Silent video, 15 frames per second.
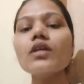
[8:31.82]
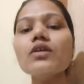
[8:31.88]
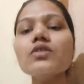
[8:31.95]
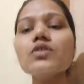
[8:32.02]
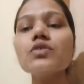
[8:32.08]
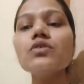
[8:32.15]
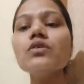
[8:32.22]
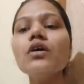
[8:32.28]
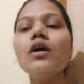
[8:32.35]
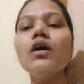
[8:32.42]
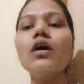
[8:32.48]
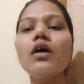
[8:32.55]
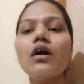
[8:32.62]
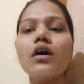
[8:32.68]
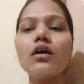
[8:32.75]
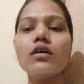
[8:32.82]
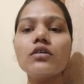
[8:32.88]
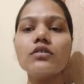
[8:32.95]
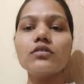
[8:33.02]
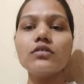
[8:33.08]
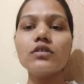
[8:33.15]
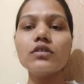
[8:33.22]
So
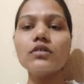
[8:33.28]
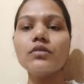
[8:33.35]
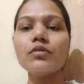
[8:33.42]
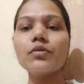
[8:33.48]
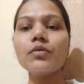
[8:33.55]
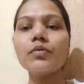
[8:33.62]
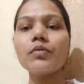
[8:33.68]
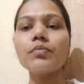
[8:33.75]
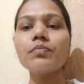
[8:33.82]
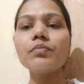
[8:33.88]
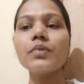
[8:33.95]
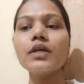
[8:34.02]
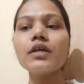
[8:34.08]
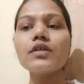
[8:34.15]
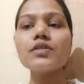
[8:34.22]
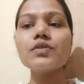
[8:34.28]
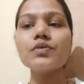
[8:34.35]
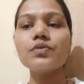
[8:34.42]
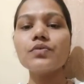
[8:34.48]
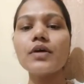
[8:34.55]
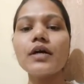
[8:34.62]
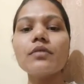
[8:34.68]
the
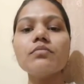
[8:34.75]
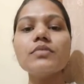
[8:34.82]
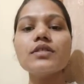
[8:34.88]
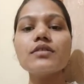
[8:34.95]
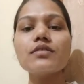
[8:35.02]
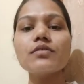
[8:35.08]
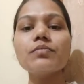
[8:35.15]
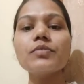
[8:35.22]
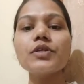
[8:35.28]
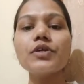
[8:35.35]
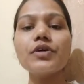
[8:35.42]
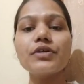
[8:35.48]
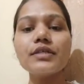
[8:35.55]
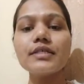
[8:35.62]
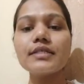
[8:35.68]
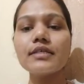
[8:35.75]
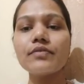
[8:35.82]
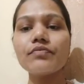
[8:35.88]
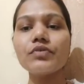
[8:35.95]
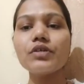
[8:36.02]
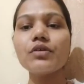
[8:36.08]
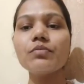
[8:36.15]
PSUR means the periodic
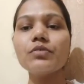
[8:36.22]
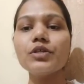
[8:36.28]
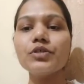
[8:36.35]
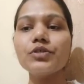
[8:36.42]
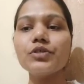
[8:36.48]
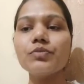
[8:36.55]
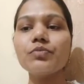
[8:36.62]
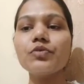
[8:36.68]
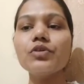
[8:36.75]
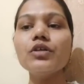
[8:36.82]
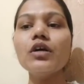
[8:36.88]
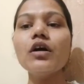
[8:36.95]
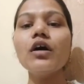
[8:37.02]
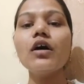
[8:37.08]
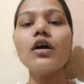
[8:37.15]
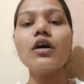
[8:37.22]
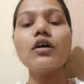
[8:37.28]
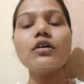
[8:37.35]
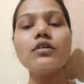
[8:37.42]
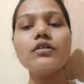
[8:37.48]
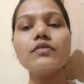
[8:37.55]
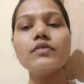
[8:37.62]
safety update report,
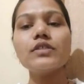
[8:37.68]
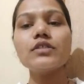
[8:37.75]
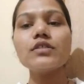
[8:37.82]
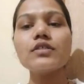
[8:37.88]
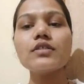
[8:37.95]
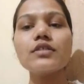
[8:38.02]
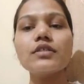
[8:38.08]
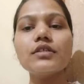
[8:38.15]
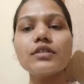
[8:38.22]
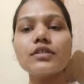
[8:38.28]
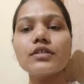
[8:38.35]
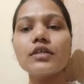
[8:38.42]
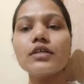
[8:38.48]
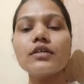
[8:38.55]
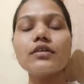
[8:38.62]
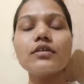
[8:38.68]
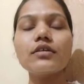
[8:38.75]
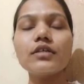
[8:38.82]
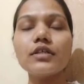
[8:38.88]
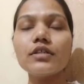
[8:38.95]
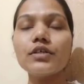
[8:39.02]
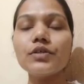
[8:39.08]
which is conducted
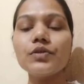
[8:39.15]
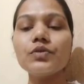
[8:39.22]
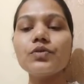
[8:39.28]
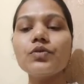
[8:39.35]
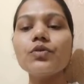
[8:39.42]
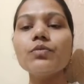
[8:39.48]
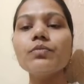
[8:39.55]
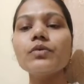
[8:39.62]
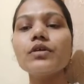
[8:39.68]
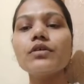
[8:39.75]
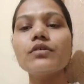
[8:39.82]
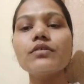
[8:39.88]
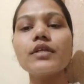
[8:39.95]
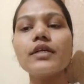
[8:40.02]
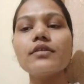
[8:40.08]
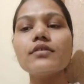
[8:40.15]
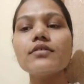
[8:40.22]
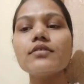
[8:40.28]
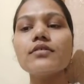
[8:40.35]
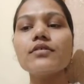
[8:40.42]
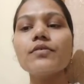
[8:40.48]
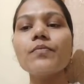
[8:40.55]
in the Europe, that is
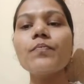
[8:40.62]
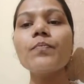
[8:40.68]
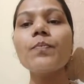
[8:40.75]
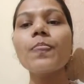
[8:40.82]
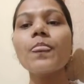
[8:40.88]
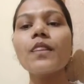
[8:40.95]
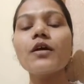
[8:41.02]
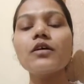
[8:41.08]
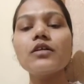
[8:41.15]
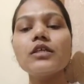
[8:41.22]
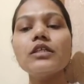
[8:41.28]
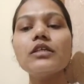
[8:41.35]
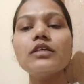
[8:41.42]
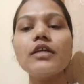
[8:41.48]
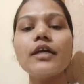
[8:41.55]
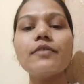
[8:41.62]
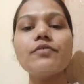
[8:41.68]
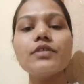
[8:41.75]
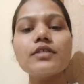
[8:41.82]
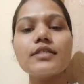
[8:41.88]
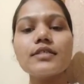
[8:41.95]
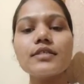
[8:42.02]
in
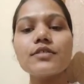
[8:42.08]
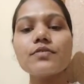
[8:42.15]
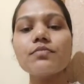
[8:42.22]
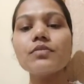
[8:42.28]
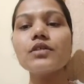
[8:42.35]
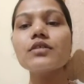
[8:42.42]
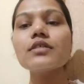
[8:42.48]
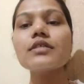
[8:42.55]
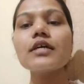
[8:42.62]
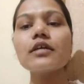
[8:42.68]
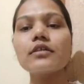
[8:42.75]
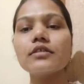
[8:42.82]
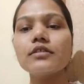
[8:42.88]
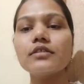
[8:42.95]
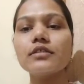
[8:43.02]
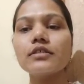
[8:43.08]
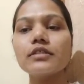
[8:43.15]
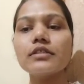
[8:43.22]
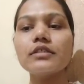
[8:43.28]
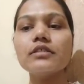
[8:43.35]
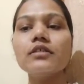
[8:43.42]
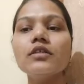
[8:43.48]
every 6 months are
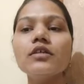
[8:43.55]
conducted.